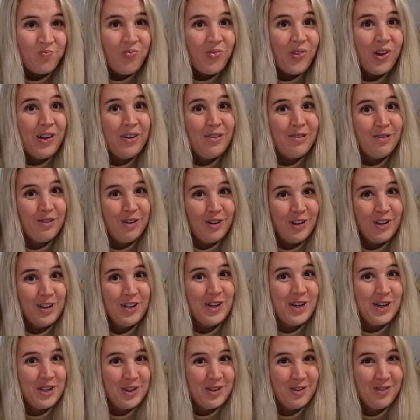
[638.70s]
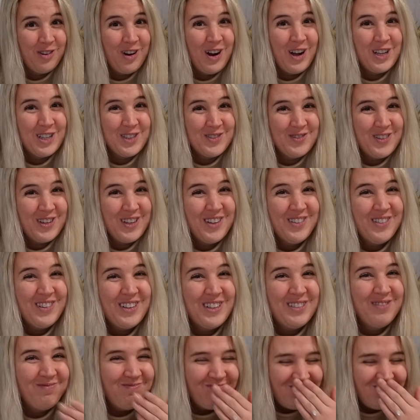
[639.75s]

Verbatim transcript: I really Don't like the raspberry it. one.